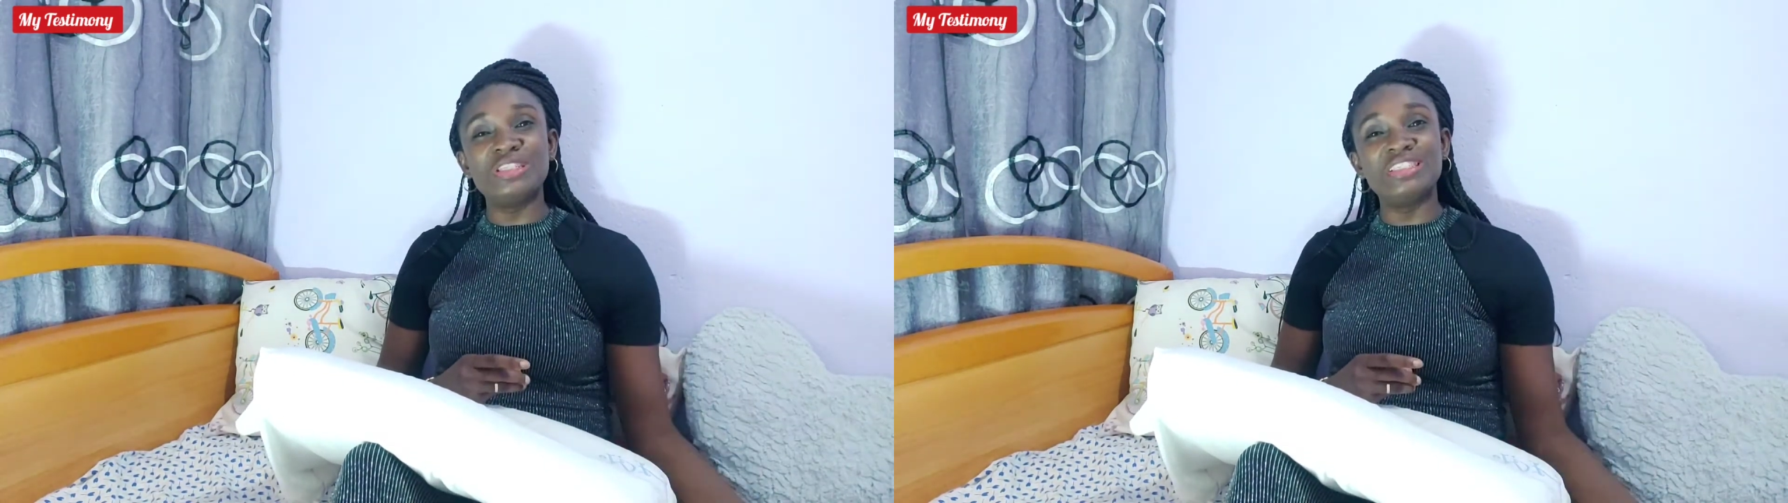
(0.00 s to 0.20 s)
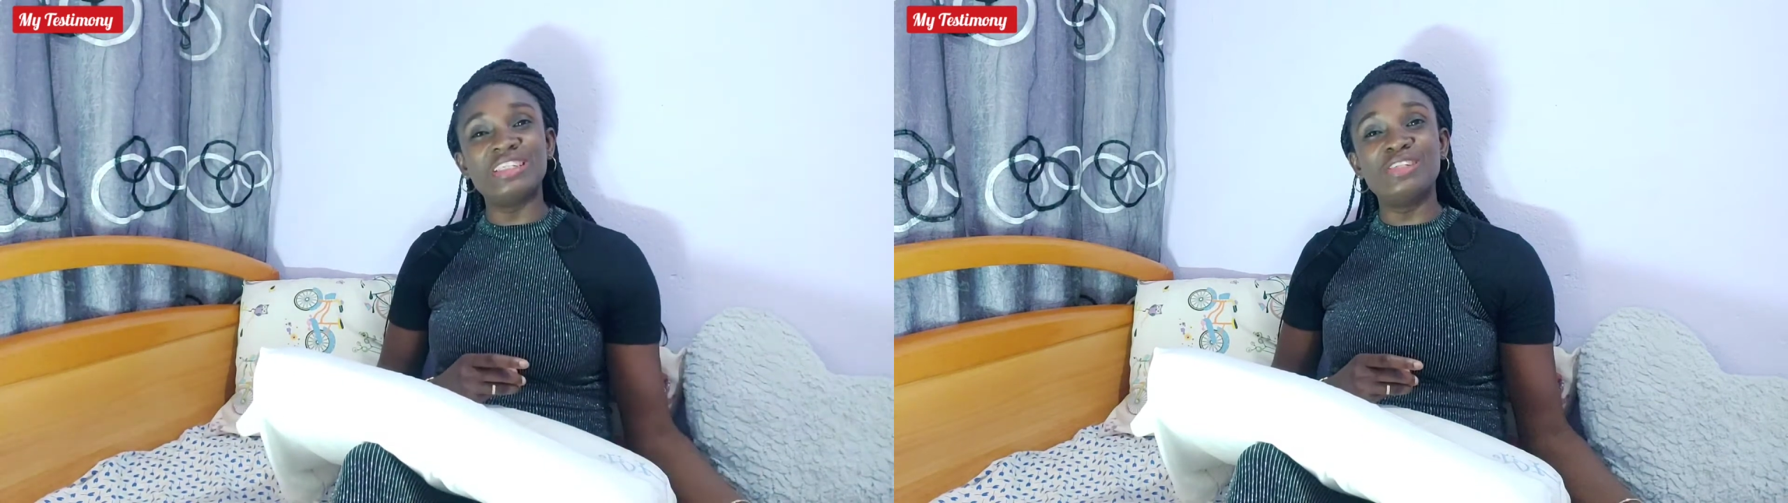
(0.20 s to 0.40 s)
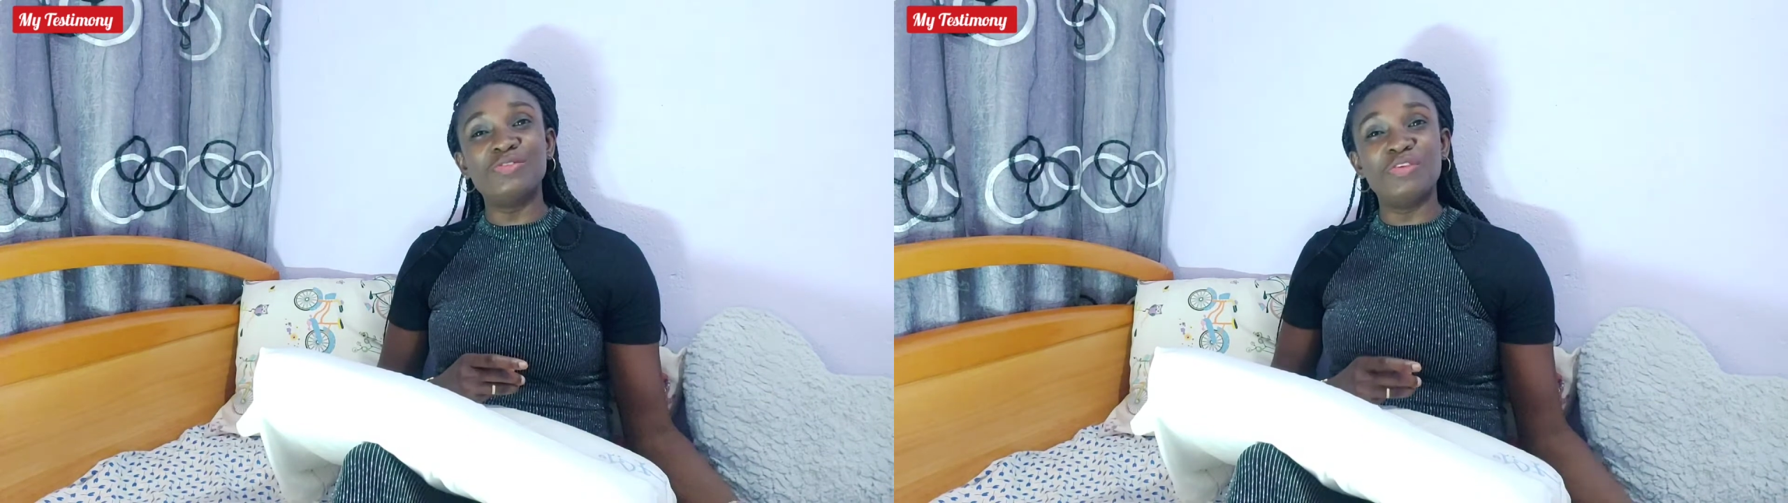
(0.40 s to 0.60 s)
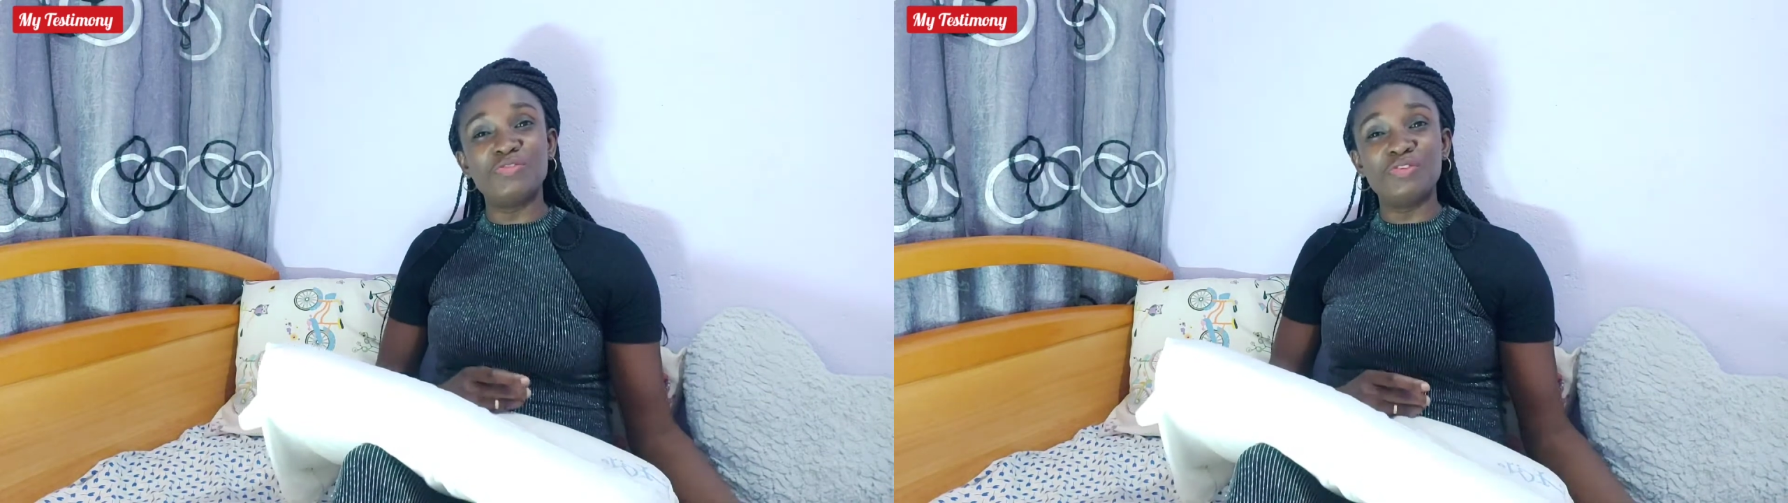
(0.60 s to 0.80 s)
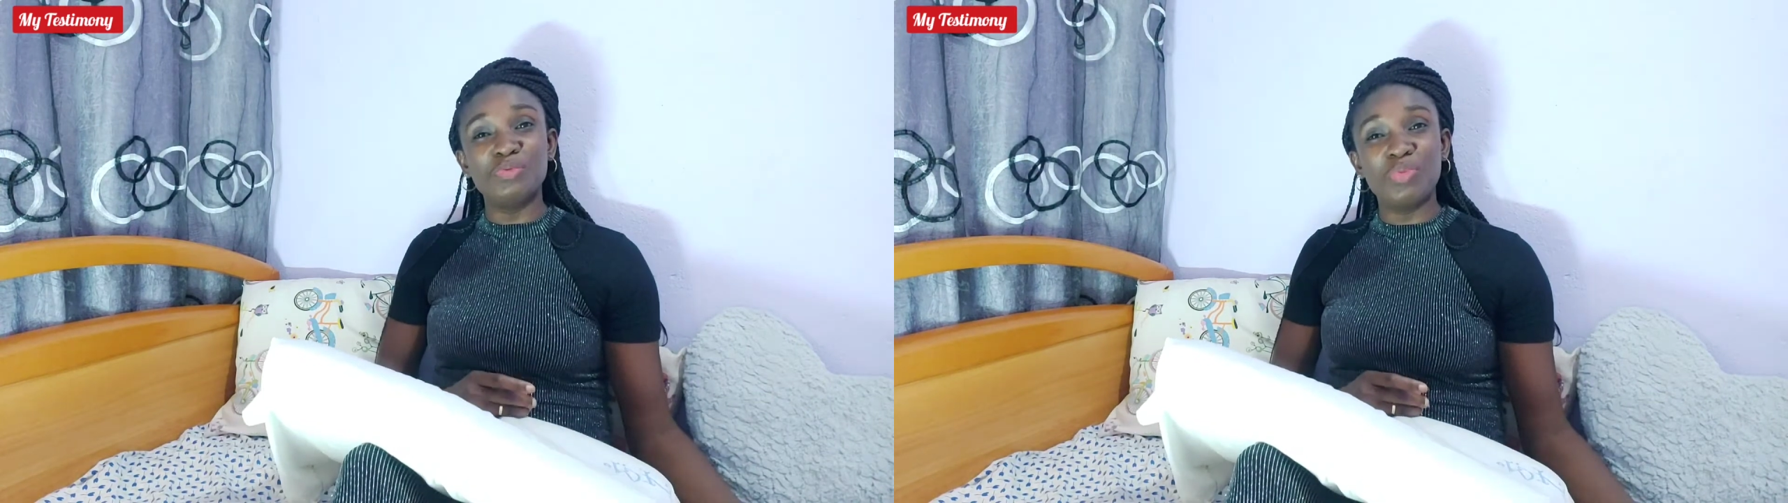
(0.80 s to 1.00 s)
in charge of the
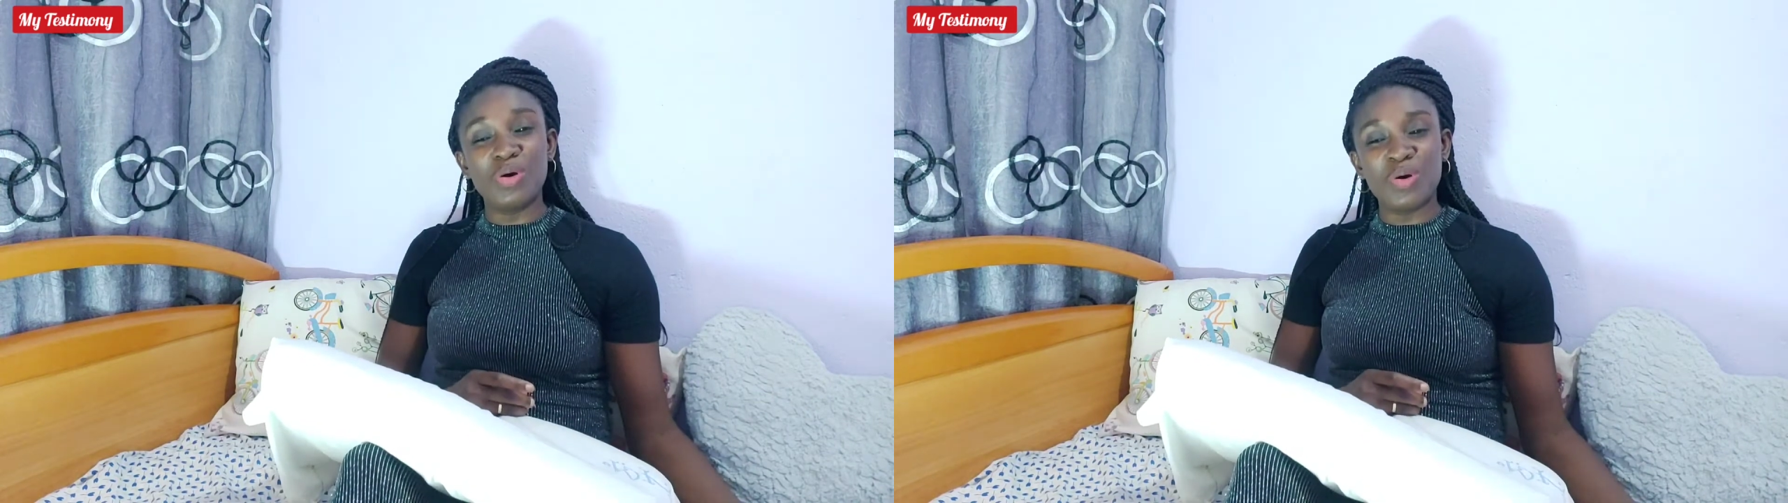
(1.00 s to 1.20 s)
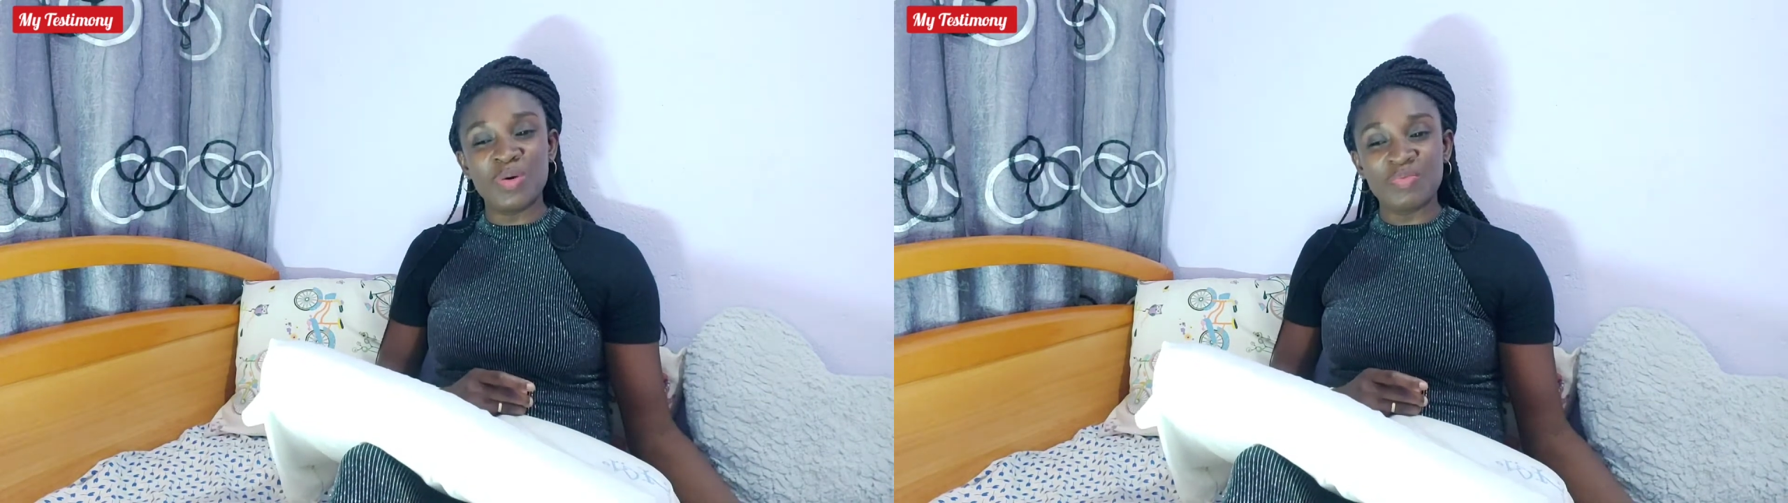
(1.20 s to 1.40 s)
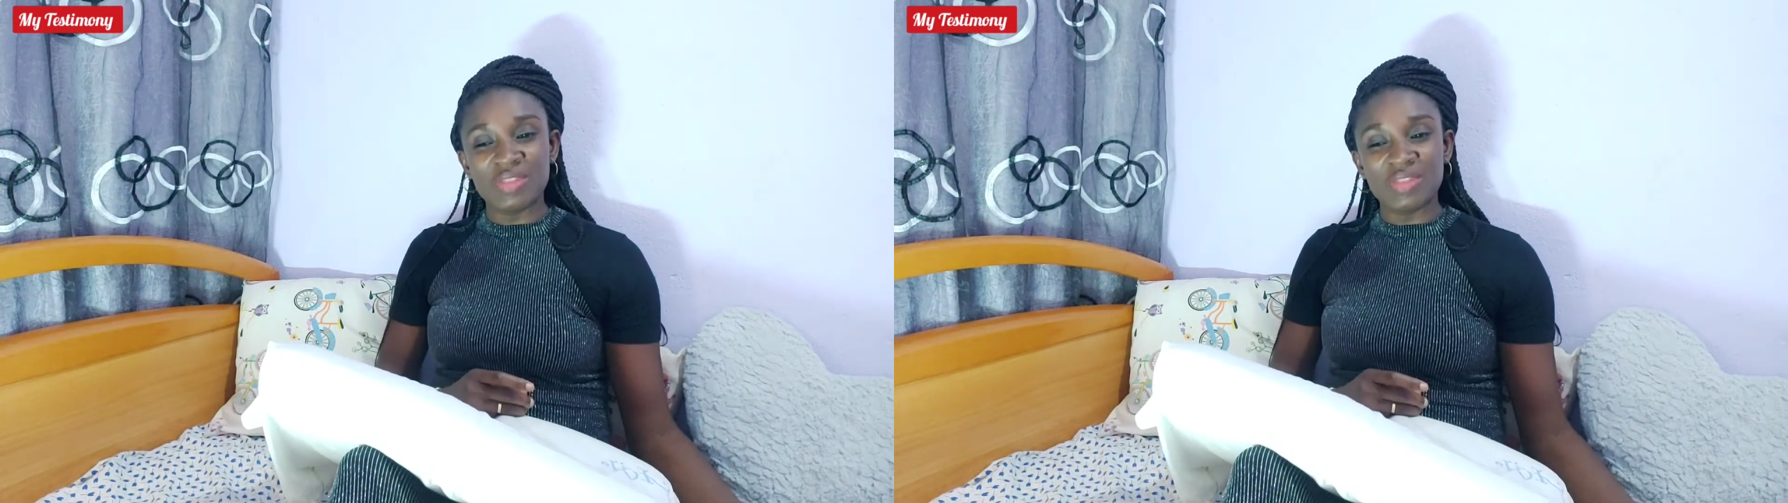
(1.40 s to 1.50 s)
football